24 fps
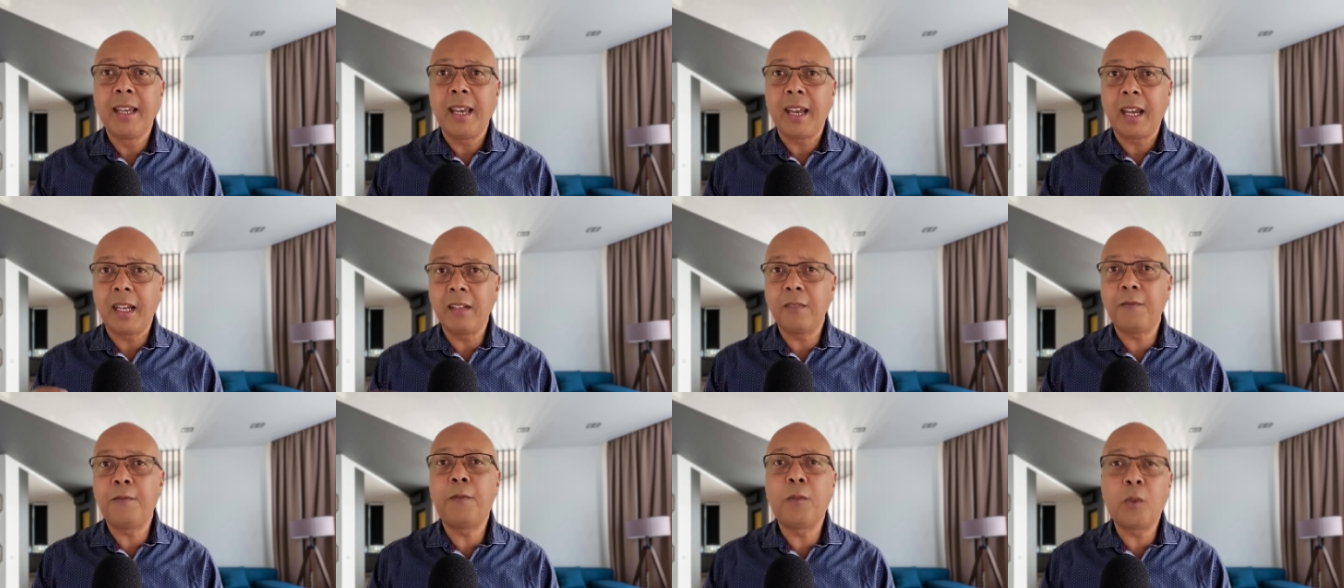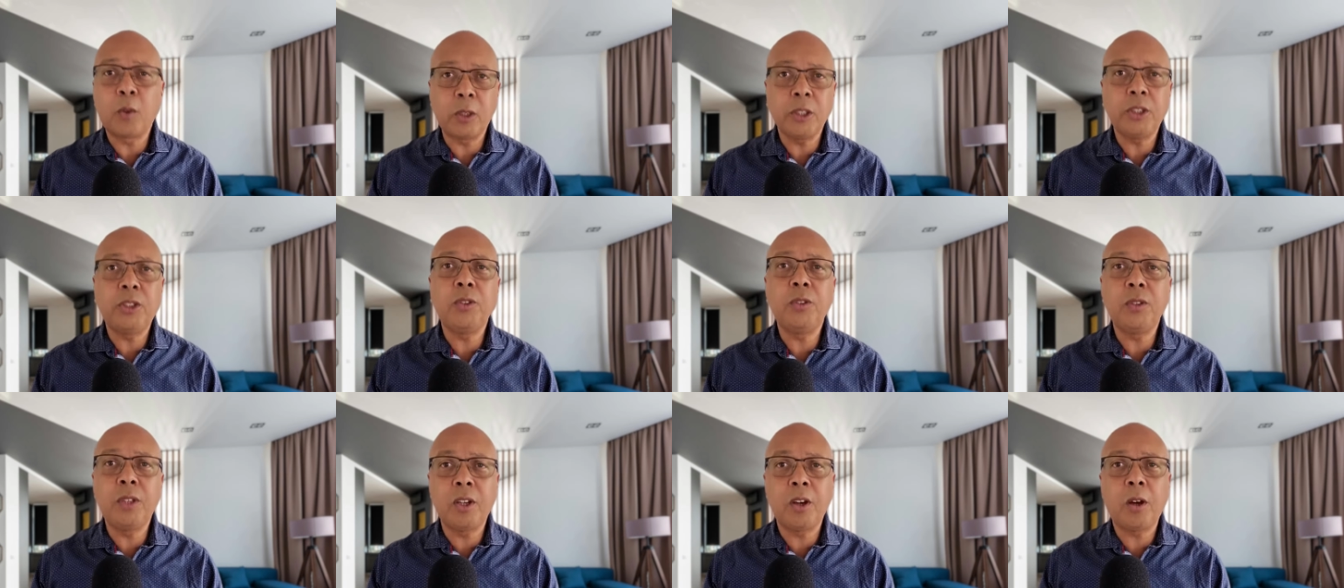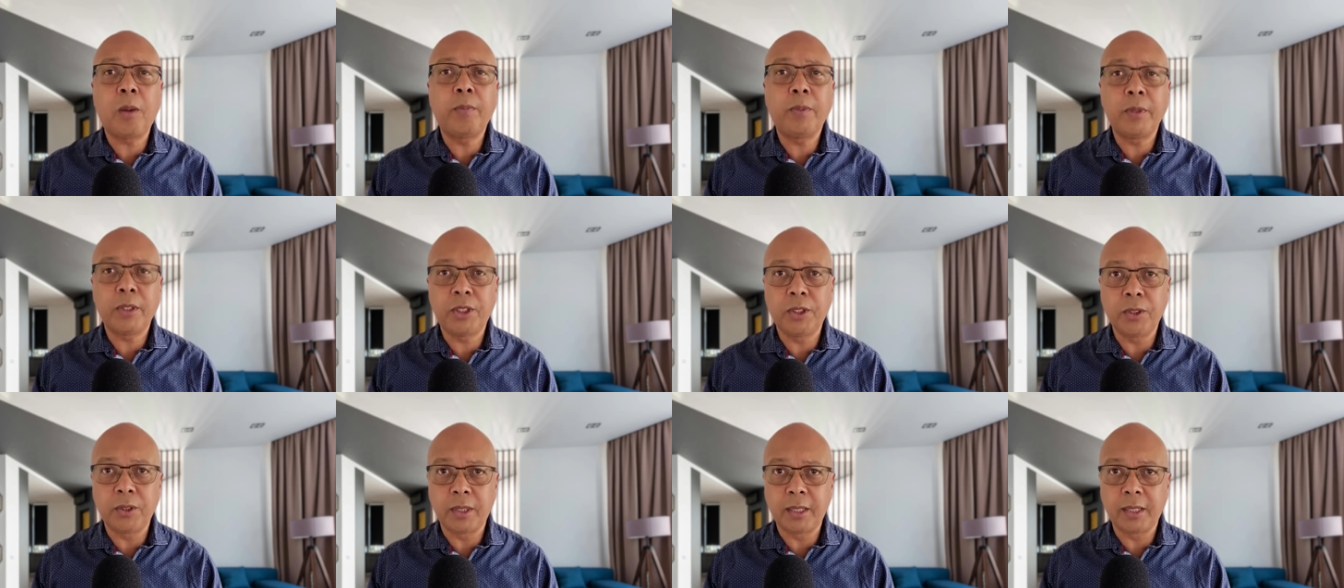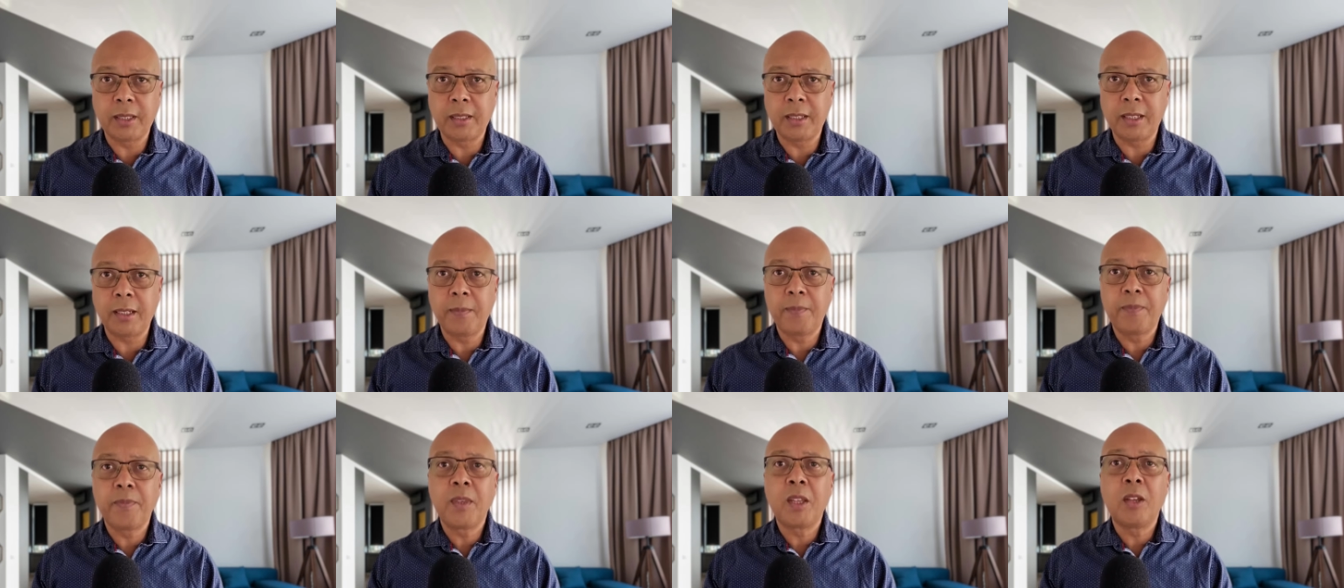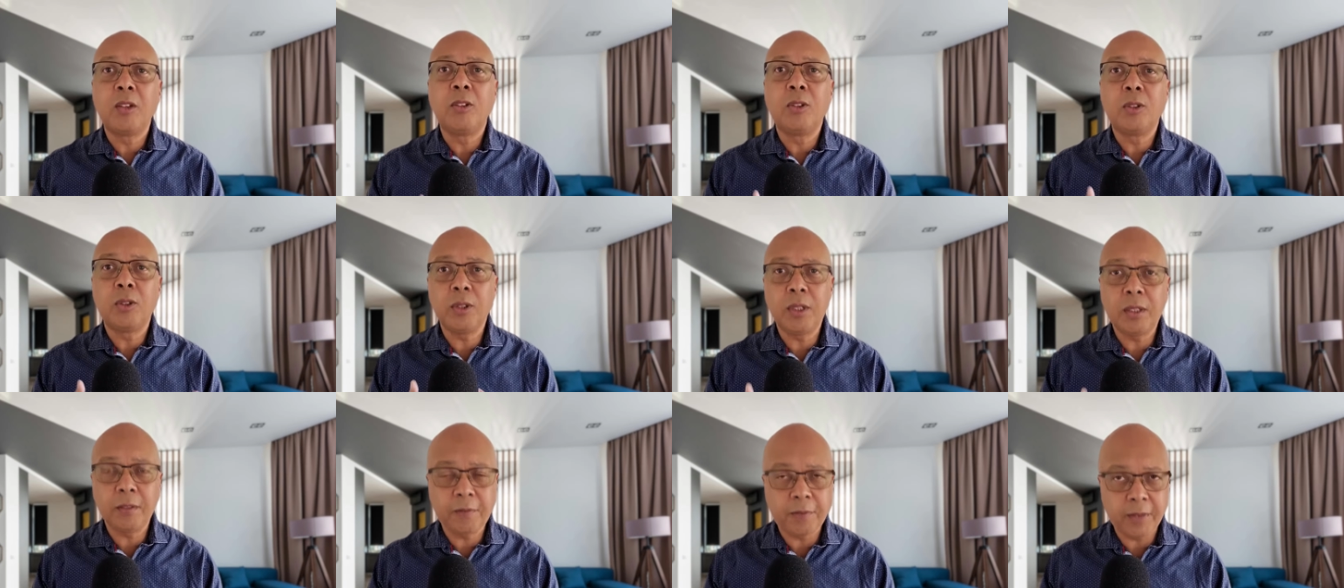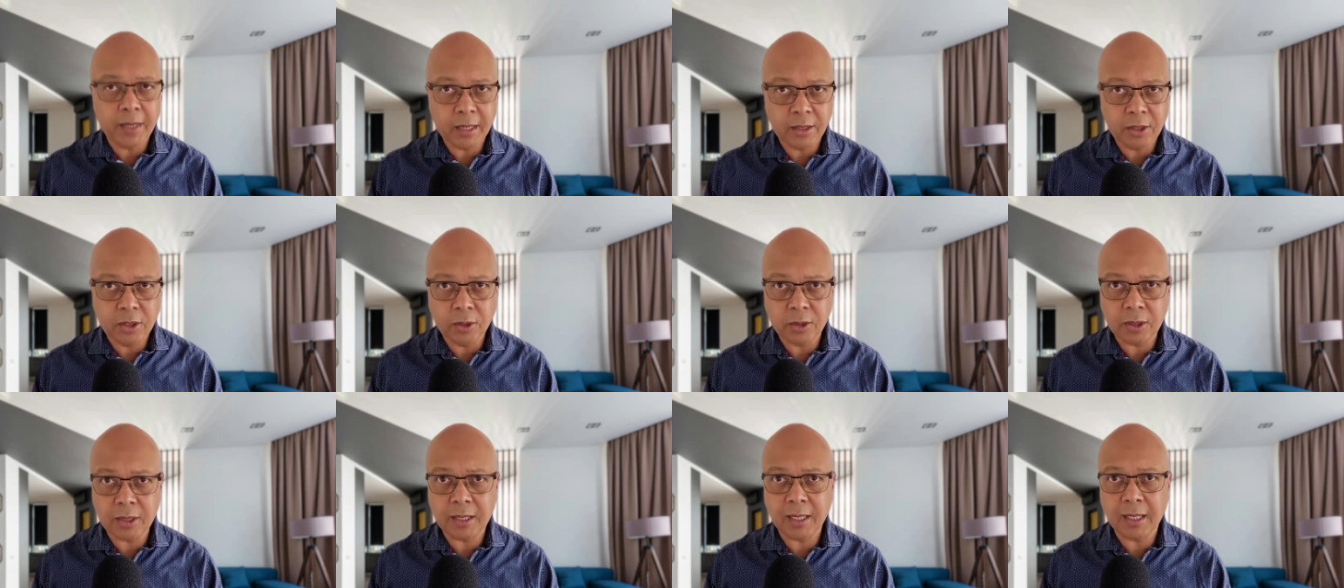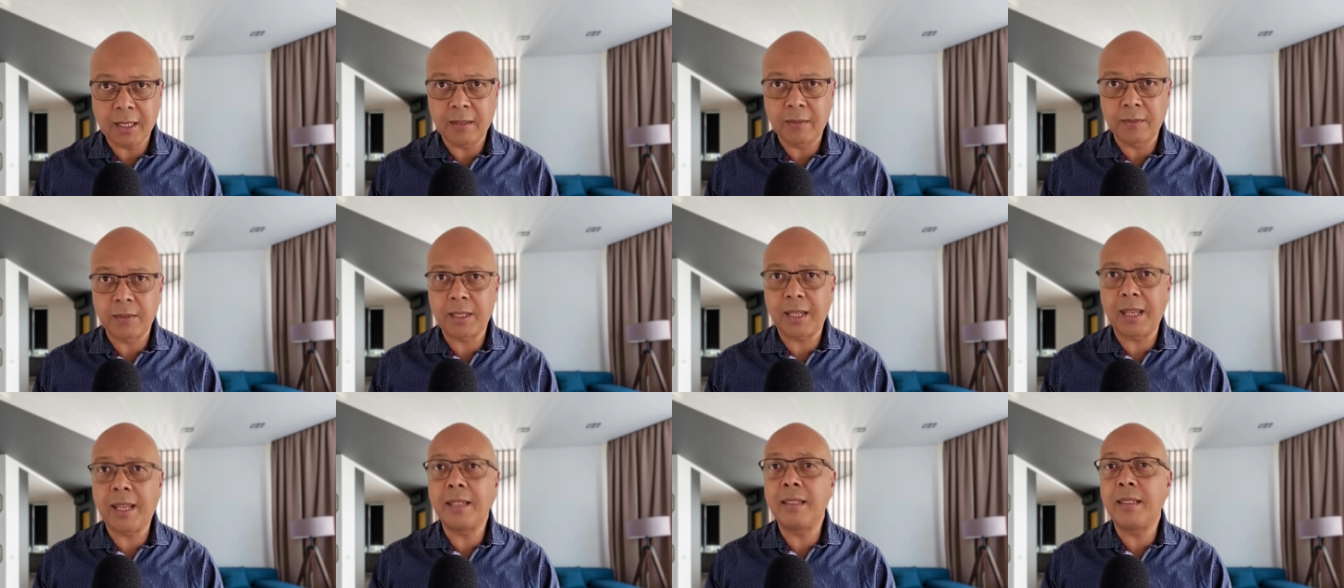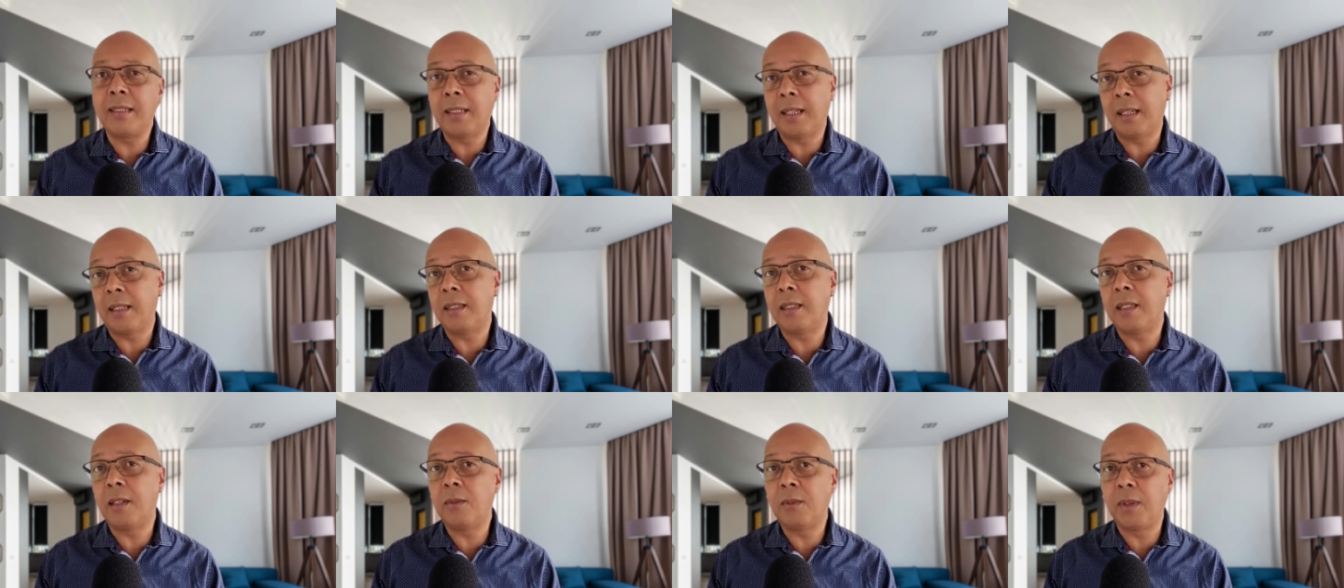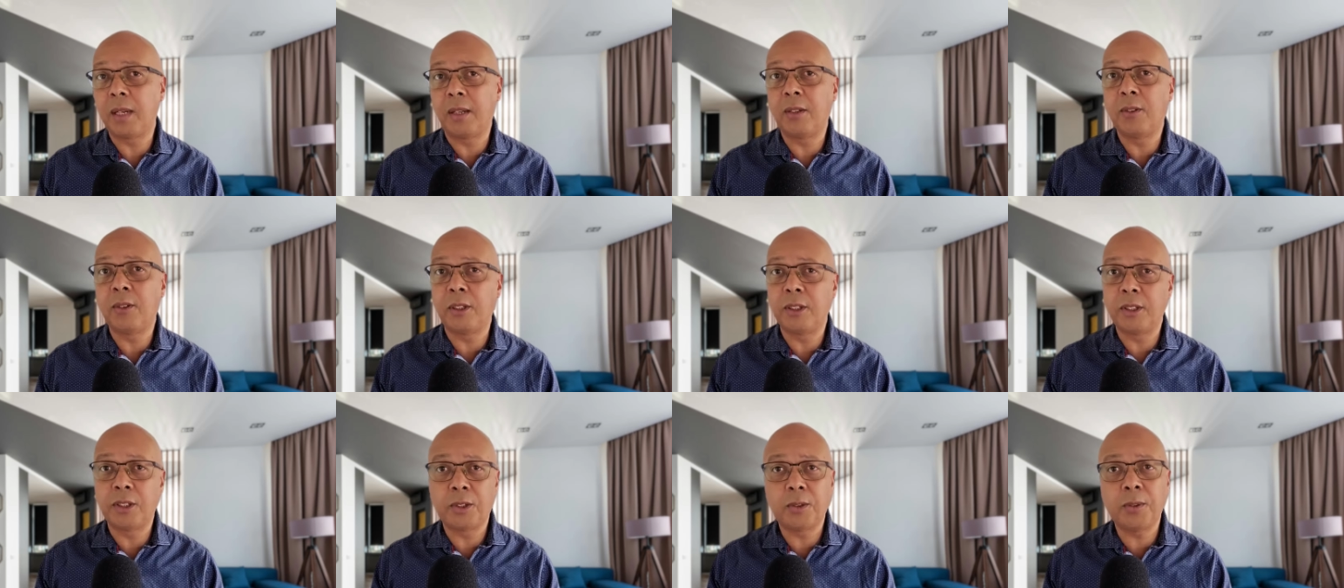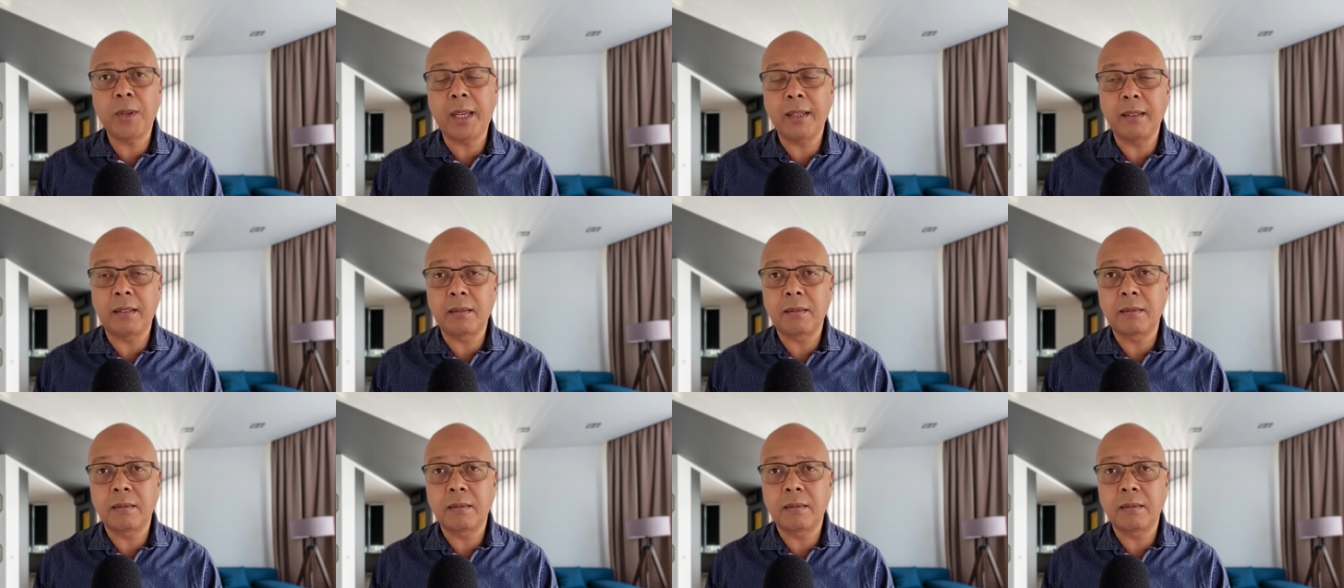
and afford you the opportunity to defend yourselves and set the record straight.